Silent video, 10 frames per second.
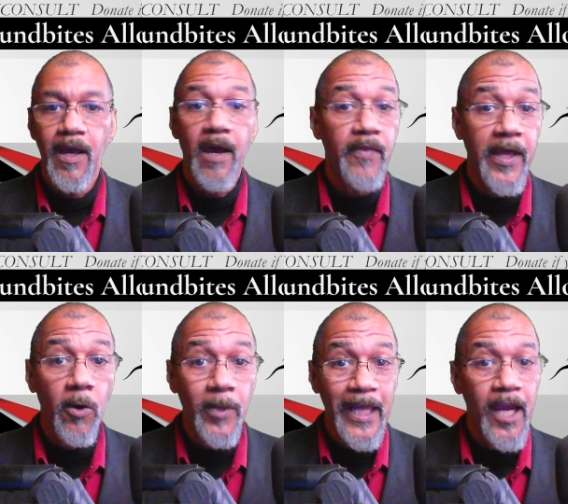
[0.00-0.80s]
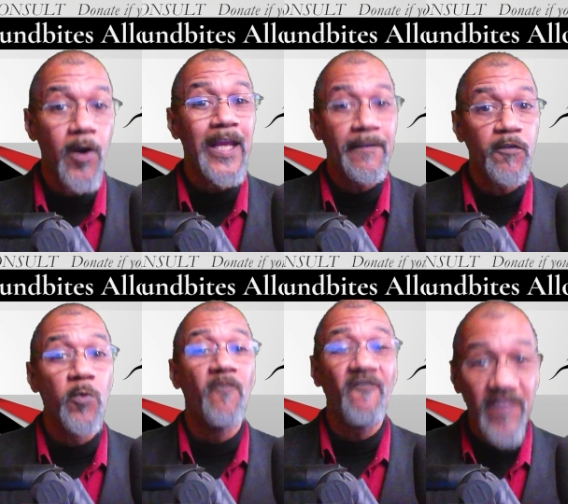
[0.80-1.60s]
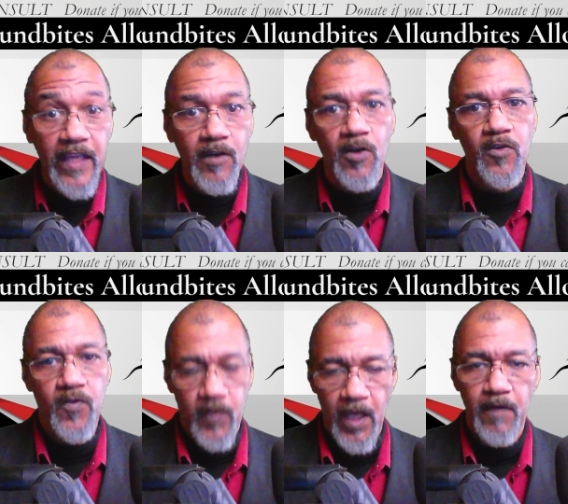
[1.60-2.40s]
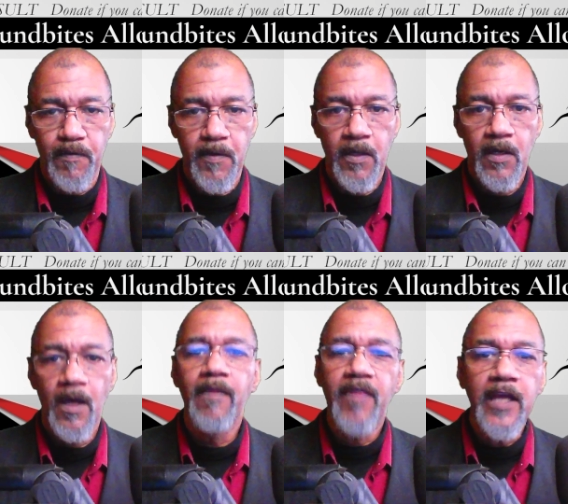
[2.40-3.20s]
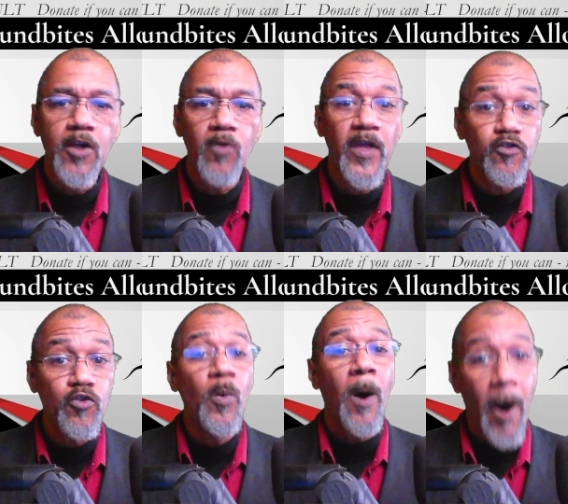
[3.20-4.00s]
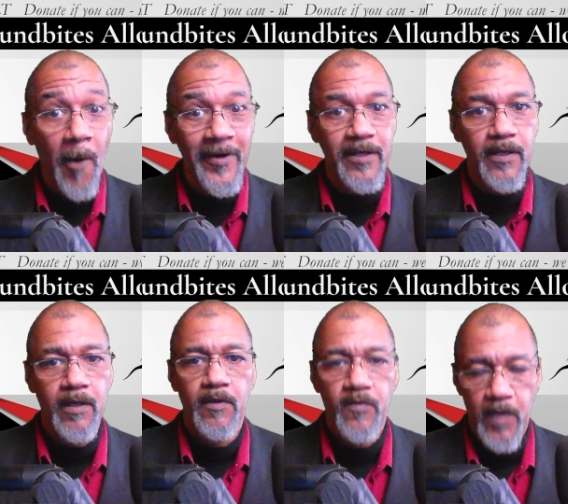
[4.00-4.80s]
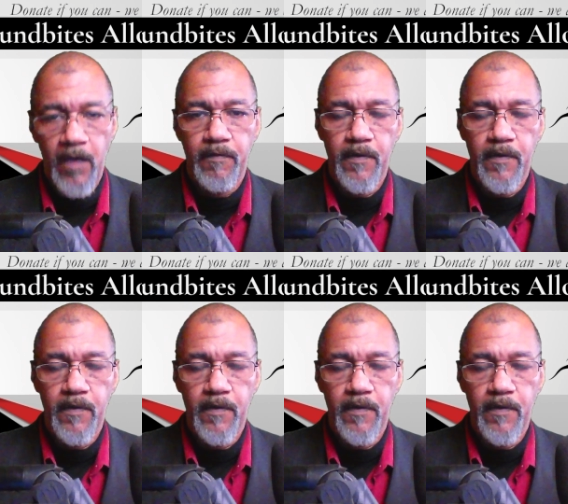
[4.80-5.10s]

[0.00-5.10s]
They don't care if you feel safe, they know that you aren't safe.